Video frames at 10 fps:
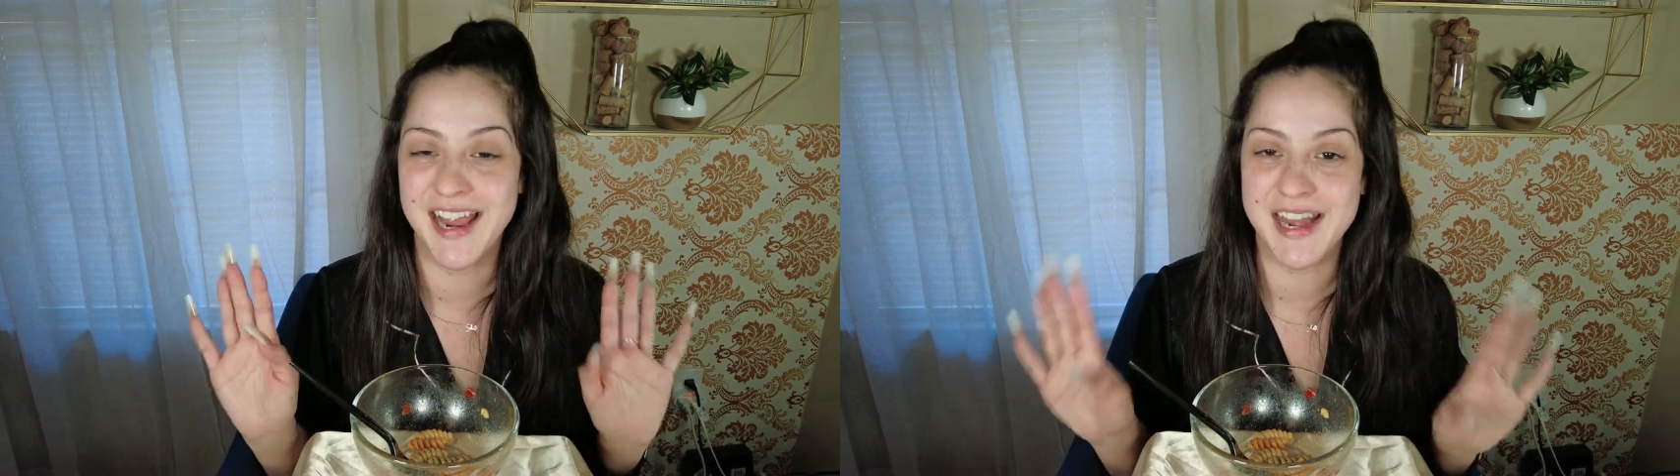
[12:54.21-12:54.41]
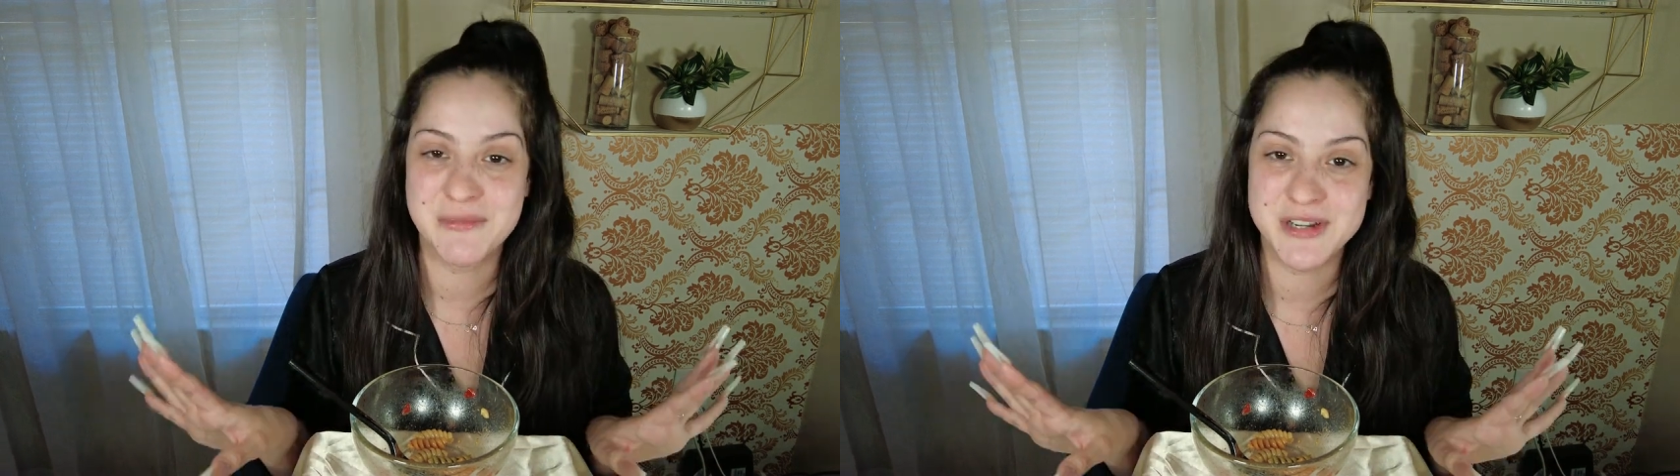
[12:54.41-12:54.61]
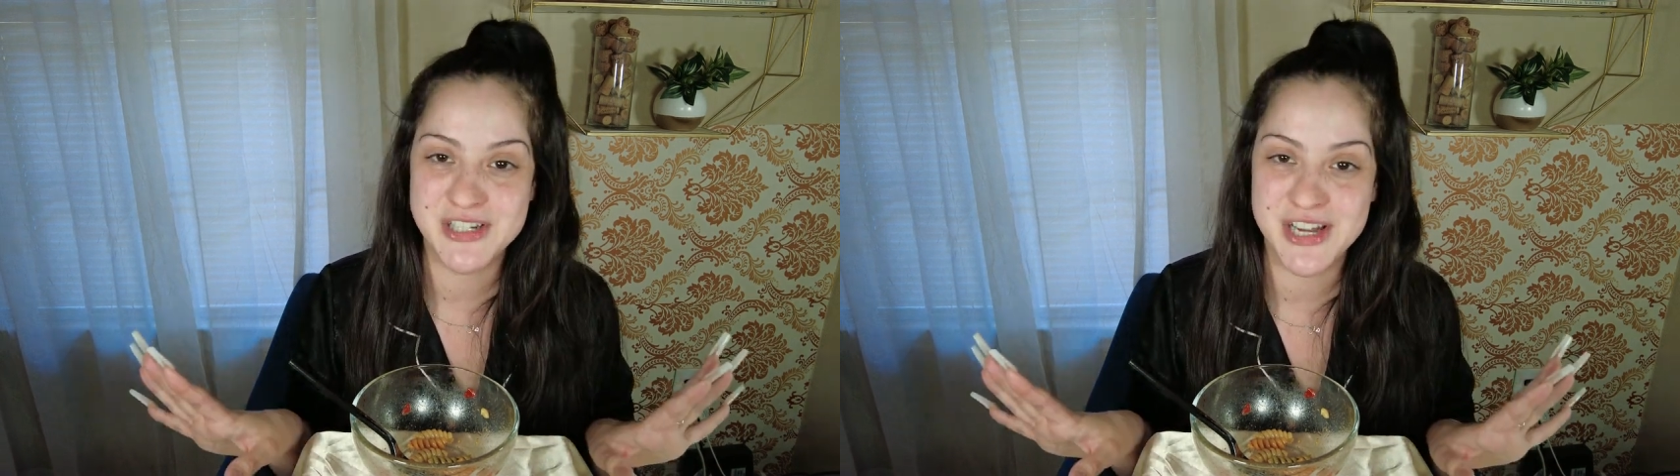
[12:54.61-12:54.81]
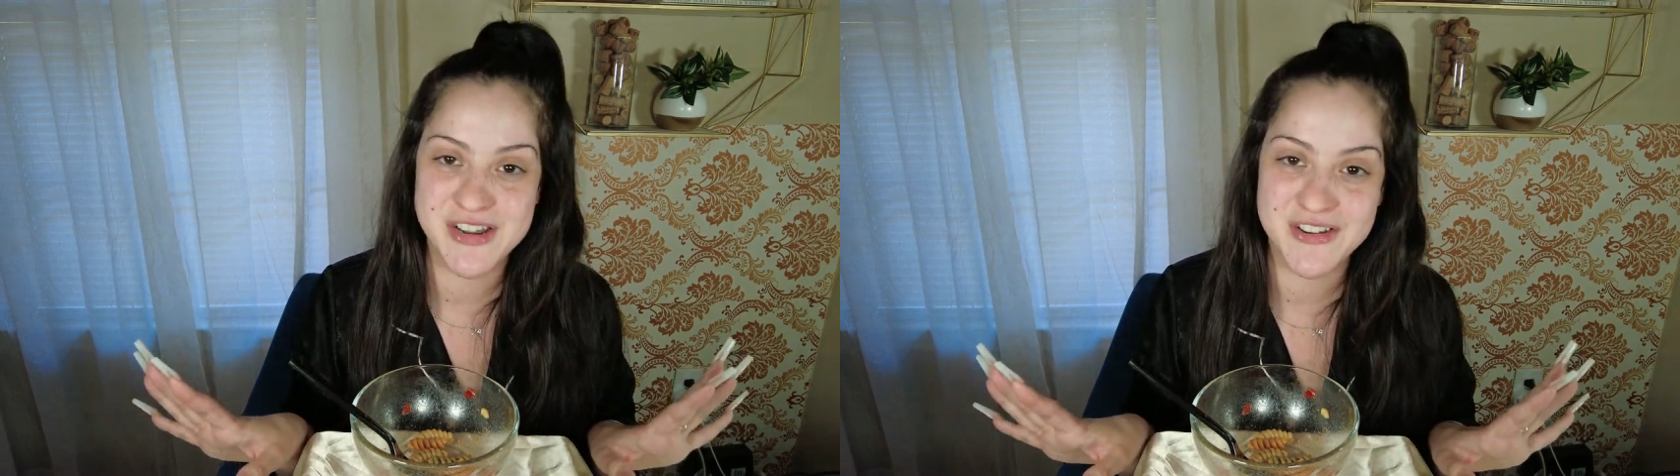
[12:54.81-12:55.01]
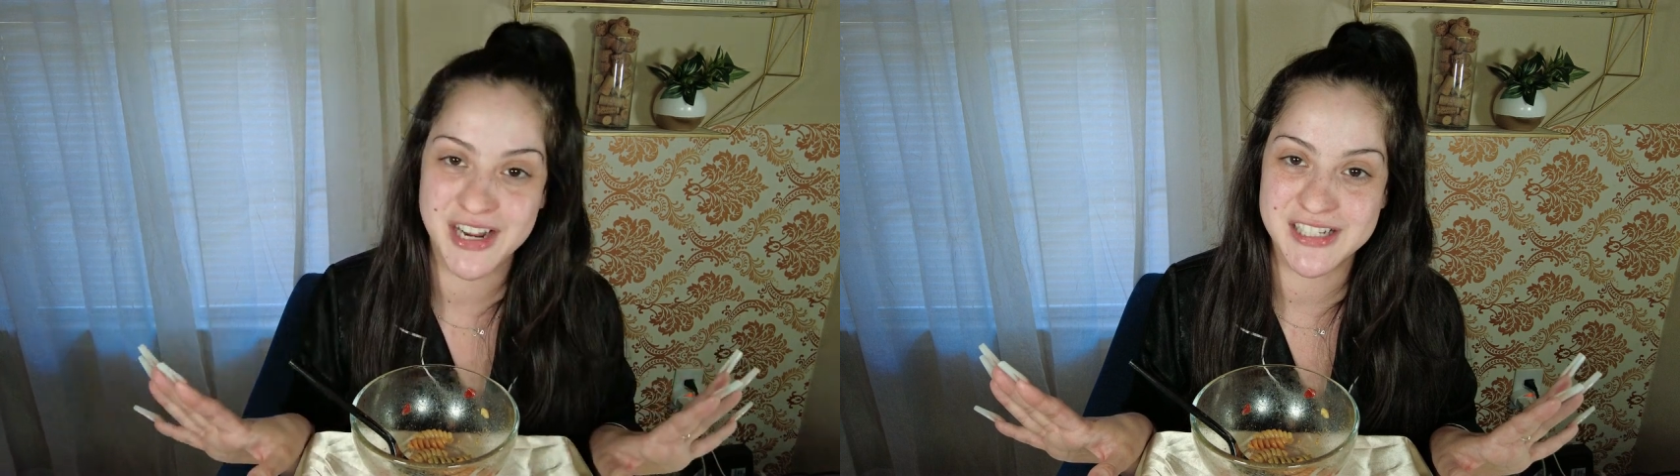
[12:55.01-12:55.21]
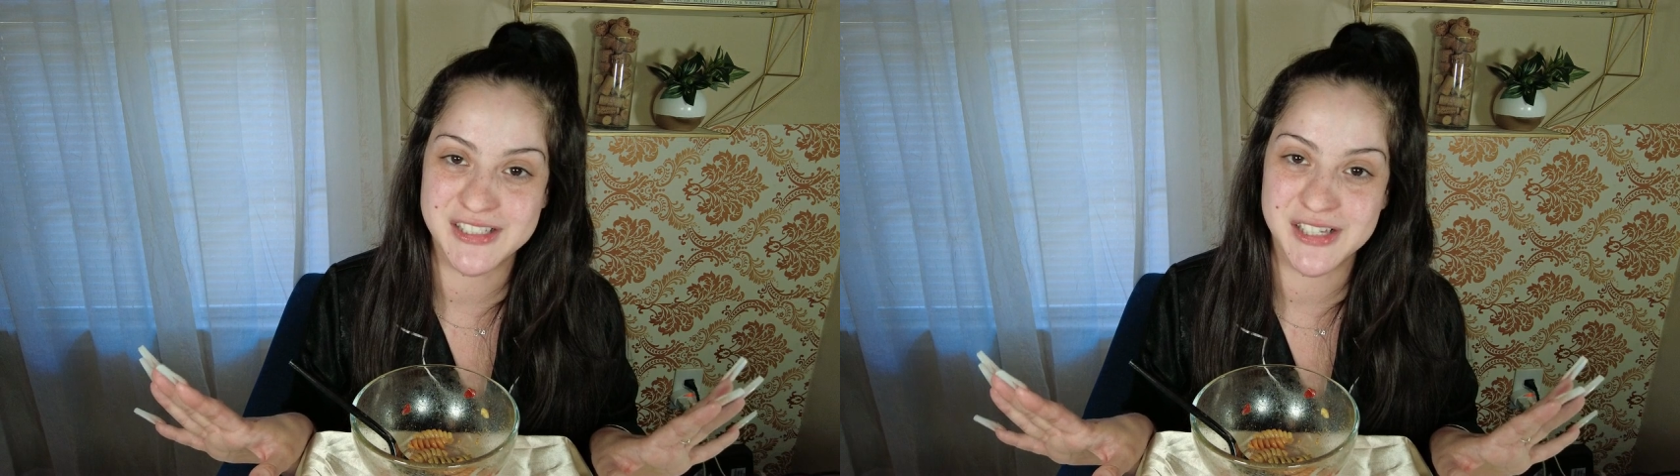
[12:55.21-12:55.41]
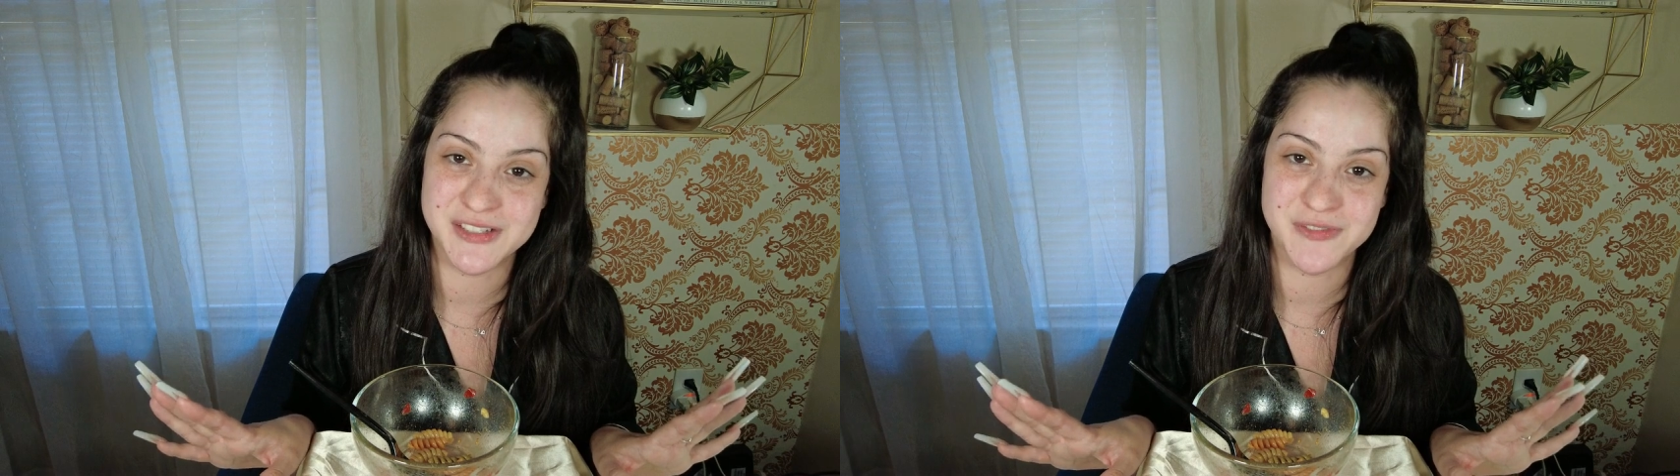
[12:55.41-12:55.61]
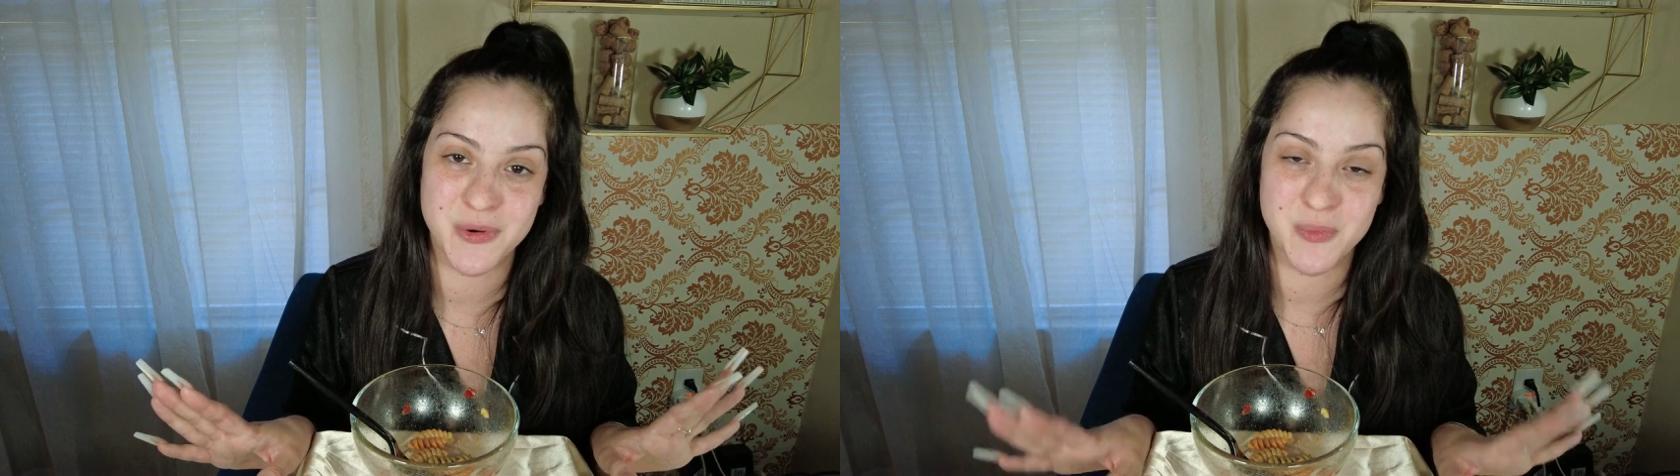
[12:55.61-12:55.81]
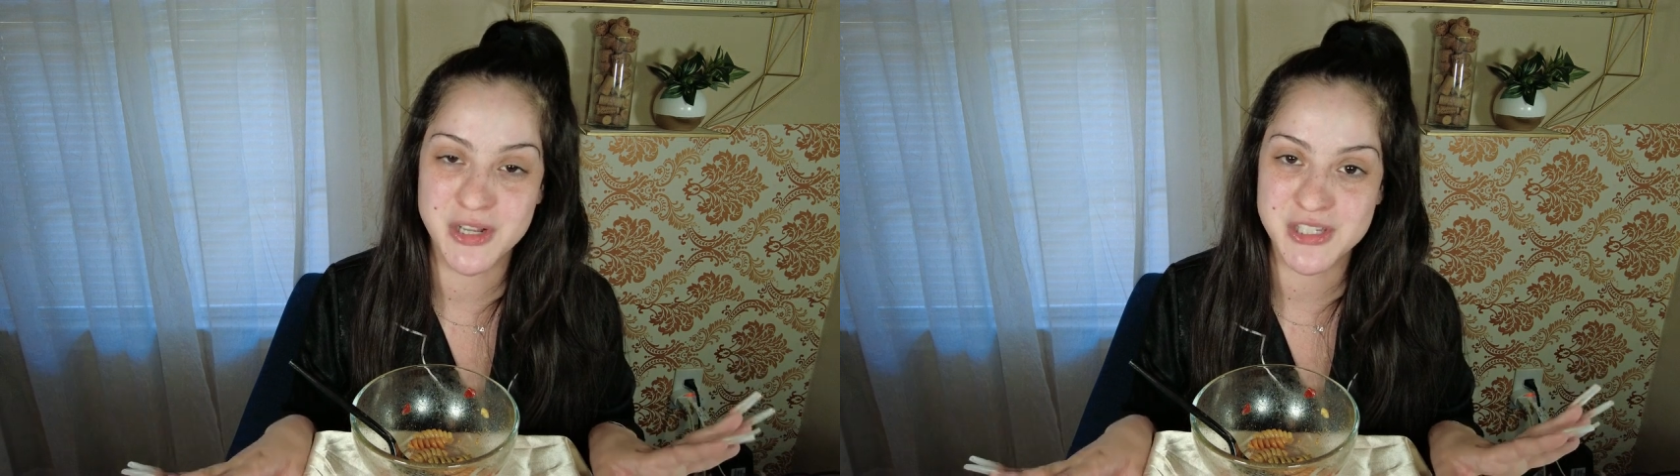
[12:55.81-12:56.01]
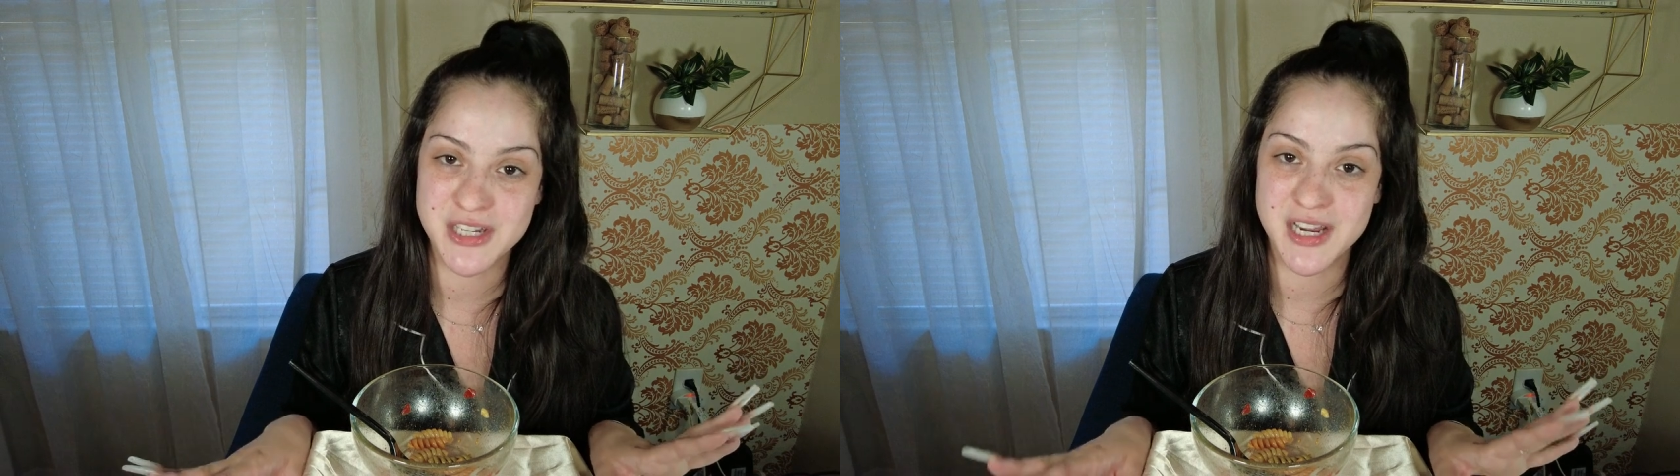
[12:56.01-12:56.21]
I appreciate you guys for
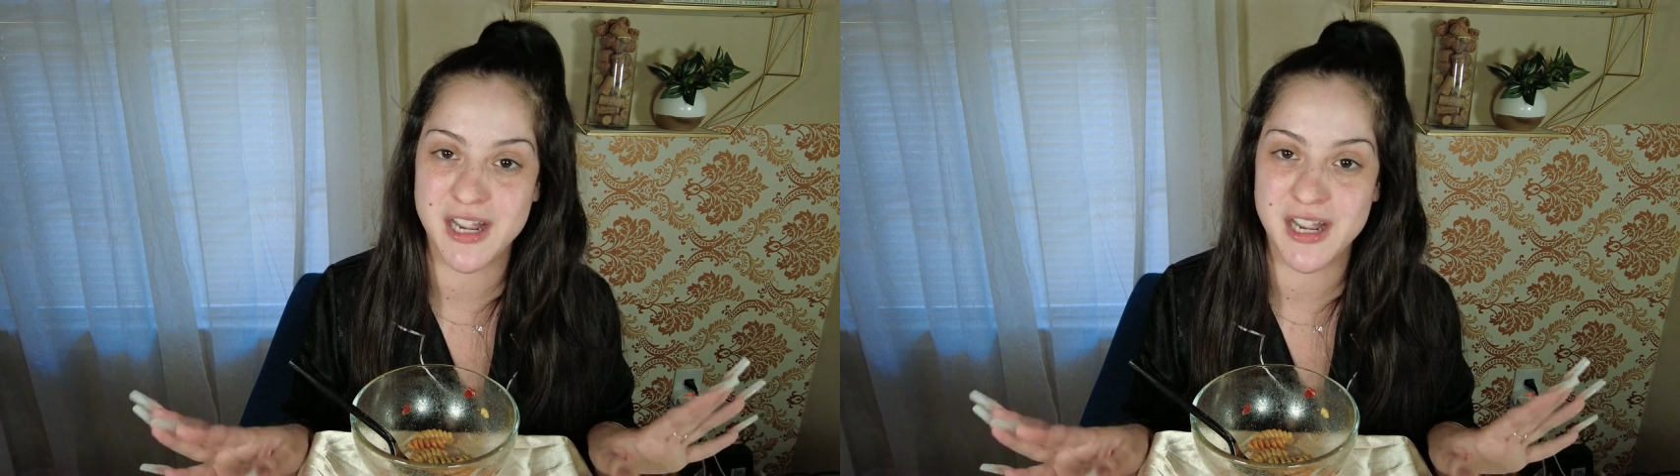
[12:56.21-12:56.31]
watching,